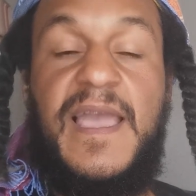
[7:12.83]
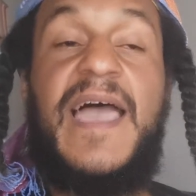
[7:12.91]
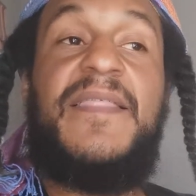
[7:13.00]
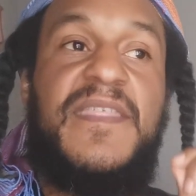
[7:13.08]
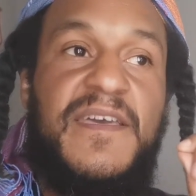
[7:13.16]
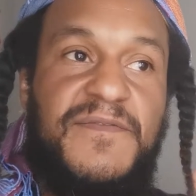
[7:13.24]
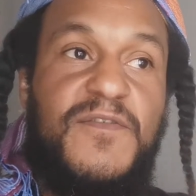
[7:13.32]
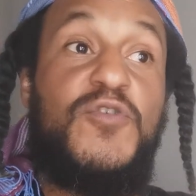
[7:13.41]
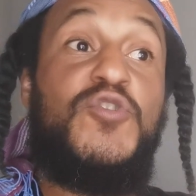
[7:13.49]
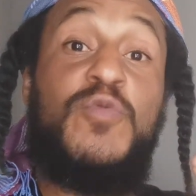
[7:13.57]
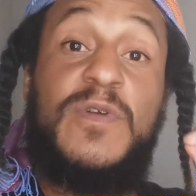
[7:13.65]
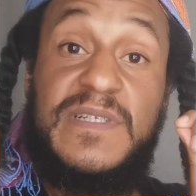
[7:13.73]
And
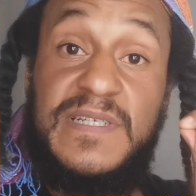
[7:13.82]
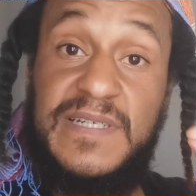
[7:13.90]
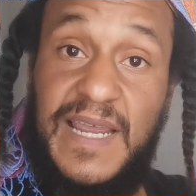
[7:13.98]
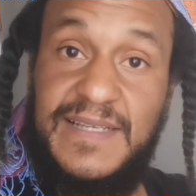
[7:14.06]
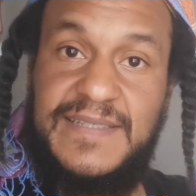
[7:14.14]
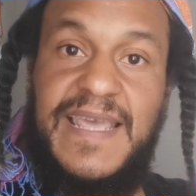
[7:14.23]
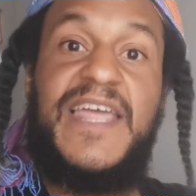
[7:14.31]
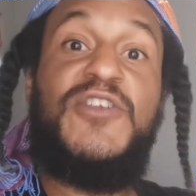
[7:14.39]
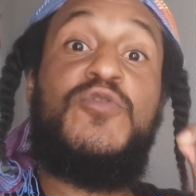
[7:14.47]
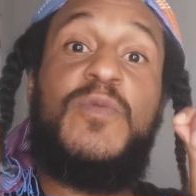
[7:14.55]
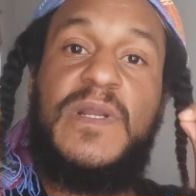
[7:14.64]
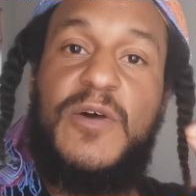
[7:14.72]
therefore you will trust
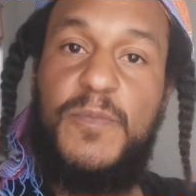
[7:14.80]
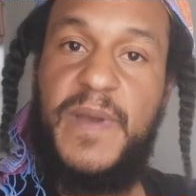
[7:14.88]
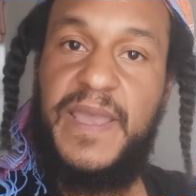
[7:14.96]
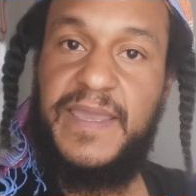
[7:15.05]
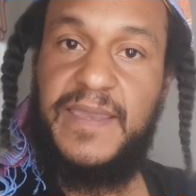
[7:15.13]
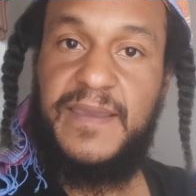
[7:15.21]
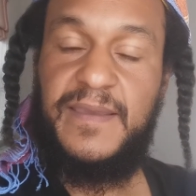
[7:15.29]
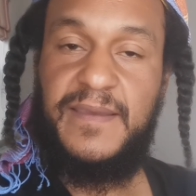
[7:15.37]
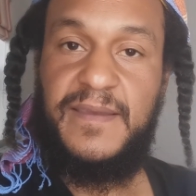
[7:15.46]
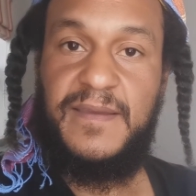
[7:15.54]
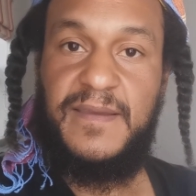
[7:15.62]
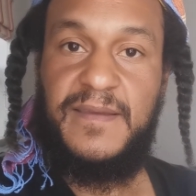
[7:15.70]
and you will obey.
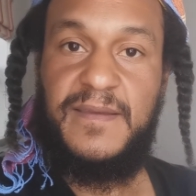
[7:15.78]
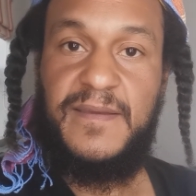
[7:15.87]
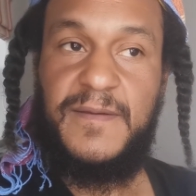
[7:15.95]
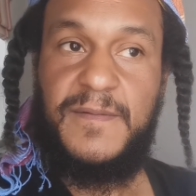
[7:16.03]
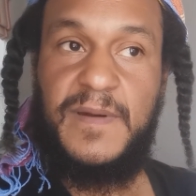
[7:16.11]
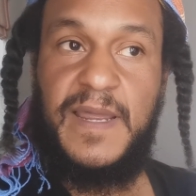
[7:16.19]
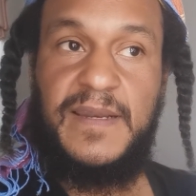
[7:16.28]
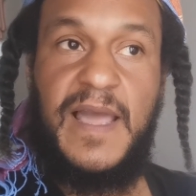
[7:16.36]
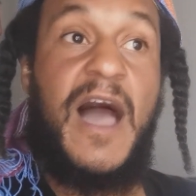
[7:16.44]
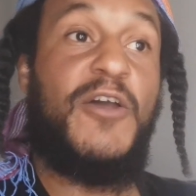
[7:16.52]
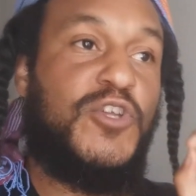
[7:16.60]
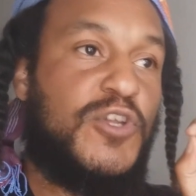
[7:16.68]
Right?
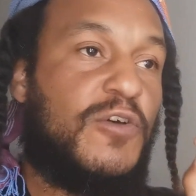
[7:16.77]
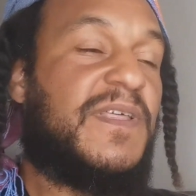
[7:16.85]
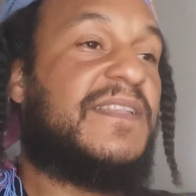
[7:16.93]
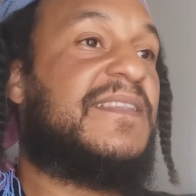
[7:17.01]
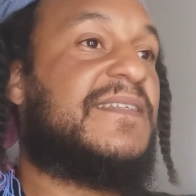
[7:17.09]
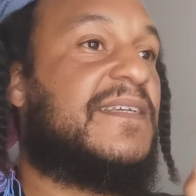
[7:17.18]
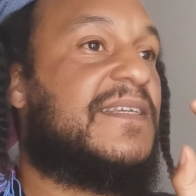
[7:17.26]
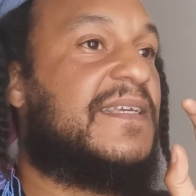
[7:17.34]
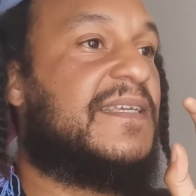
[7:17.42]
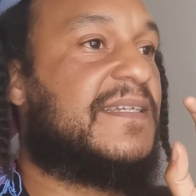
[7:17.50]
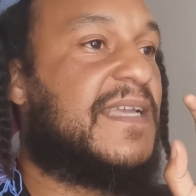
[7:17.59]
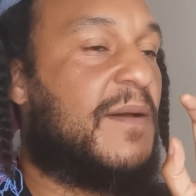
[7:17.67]
How you know that the
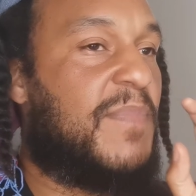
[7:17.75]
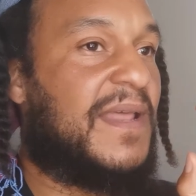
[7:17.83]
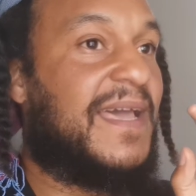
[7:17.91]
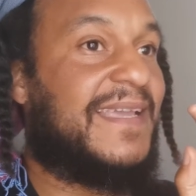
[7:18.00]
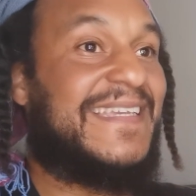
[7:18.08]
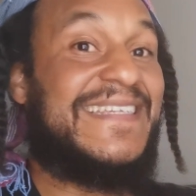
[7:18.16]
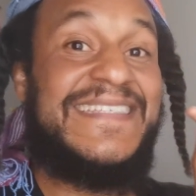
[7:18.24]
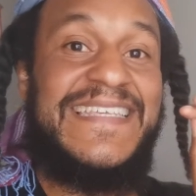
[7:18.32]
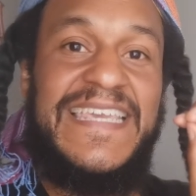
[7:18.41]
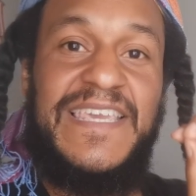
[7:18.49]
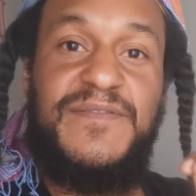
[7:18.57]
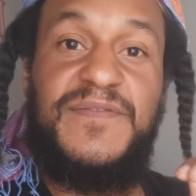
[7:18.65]
Kabbalah
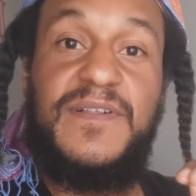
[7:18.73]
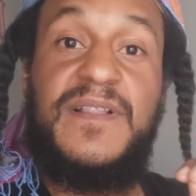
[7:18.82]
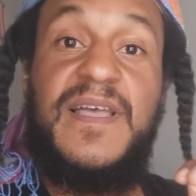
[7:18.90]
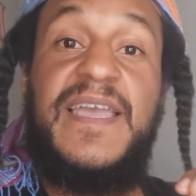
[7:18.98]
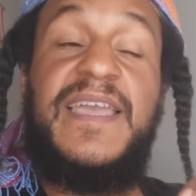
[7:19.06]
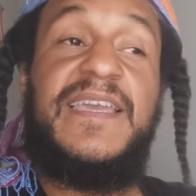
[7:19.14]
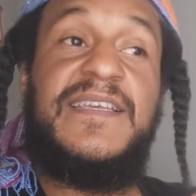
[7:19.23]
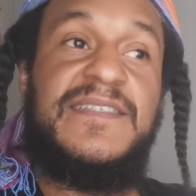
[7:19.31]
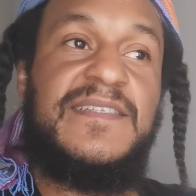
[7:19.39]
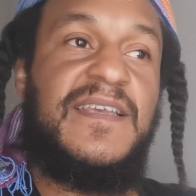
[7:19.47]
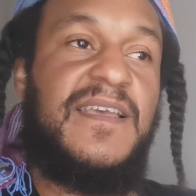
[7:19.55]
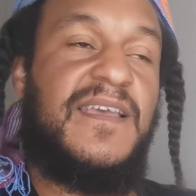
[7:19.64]
is evil
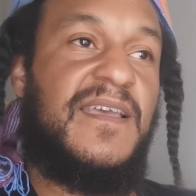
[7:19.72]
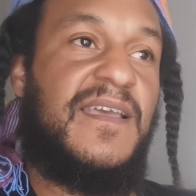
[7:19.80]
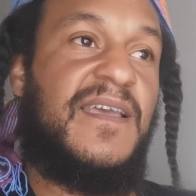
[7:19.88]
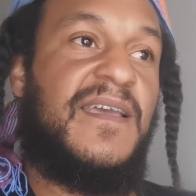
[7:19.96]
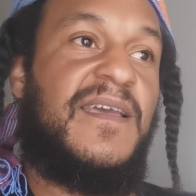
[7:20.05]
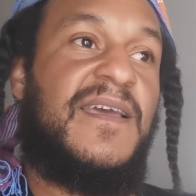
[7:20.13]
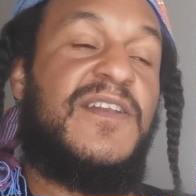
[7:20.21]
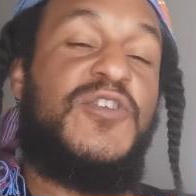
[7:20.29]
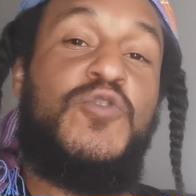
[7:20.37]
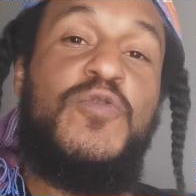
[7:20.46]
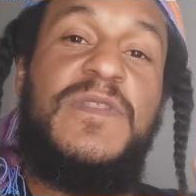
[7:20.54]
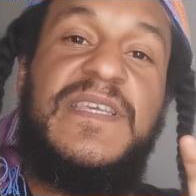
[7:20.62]
is,
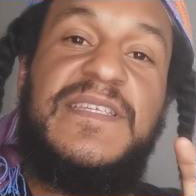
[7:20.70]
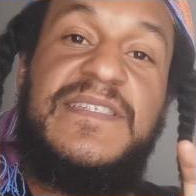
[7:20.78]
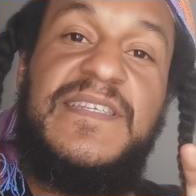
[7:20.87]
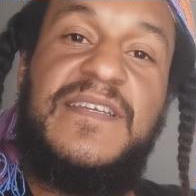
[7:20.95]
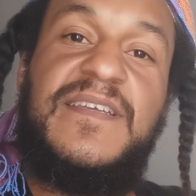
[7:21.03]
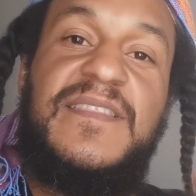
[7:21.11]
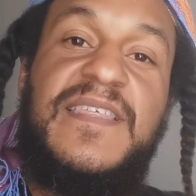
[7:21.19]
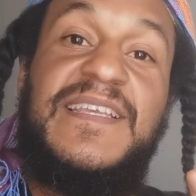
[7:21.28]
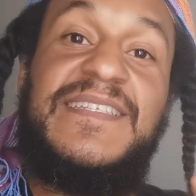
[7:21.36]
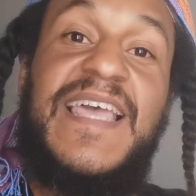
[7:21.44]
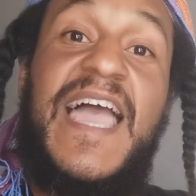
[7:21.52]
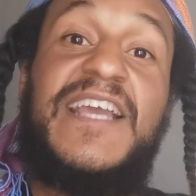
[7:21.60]
do these secret
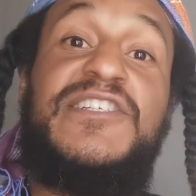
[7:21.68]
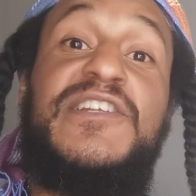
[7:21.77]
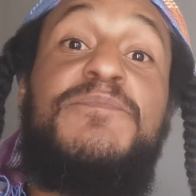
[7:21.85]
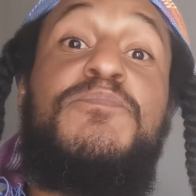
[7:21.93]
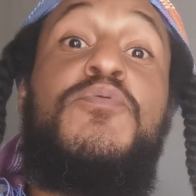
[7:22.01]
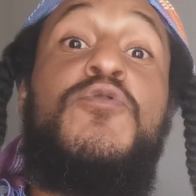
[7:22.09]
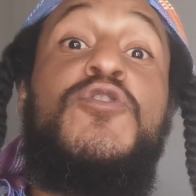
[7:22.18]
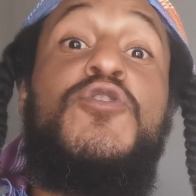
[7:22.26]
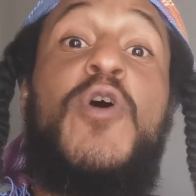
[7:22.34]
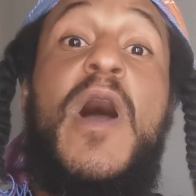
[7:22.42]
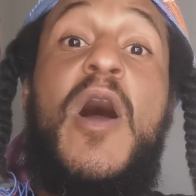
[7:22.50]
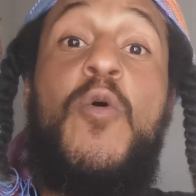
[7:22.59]
things actually pull
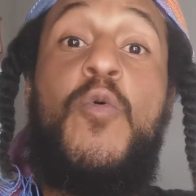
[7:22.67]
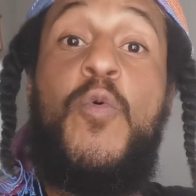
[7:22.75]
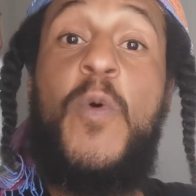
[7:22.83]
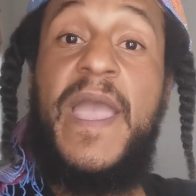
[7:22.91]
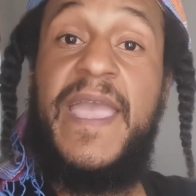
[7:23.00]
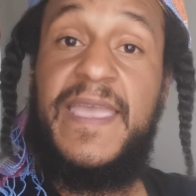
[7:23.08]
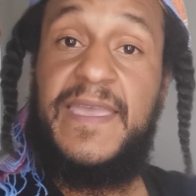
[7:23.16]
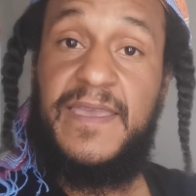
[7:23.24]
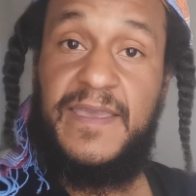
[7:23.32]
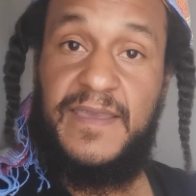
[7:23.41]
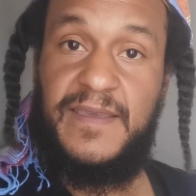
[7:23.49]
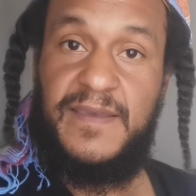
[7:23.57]
you
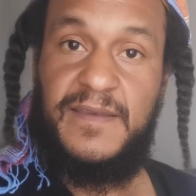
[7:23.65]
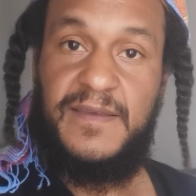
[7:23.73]
away